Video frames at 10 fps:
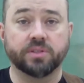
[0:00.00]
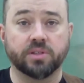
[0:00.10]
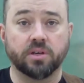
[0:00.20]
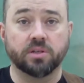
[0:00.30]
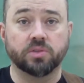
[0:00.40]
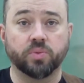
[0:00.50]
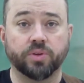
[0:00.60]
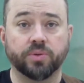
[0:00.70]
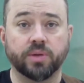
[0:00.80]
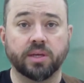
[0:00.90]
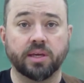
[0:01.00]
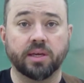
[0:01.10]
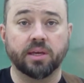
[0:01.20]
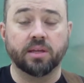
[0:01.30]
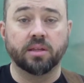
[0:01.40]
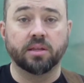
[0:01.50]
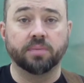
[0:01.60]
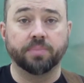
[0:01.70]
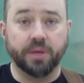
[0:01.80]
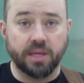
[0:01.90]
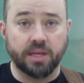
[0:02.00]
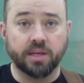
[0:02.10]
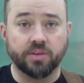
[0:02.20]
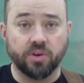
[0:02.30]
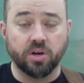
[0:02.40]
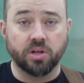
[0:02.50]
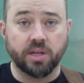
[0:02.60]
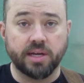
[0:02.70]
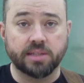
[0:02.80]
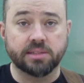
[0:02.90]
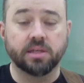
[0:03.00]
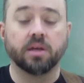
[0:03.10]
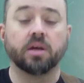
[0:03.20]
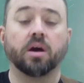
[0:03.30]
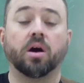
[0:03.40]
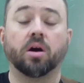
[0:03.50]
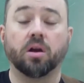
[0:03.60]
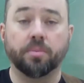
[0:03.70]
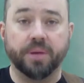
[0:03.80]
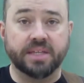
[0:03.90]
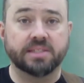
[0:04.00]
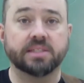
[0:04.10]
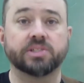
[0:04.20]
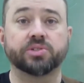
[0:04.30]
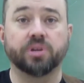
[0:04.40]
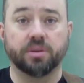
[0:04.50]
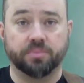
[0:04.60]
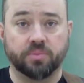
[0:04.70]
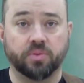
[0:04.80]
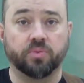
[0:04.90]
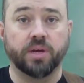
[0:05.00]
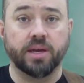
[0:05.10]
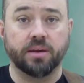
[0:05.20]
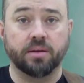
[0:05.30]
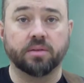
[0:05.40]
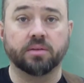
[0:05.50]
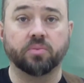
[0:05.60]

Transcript: of the songs we're doing in the beginning guitar class are a basic strum, right?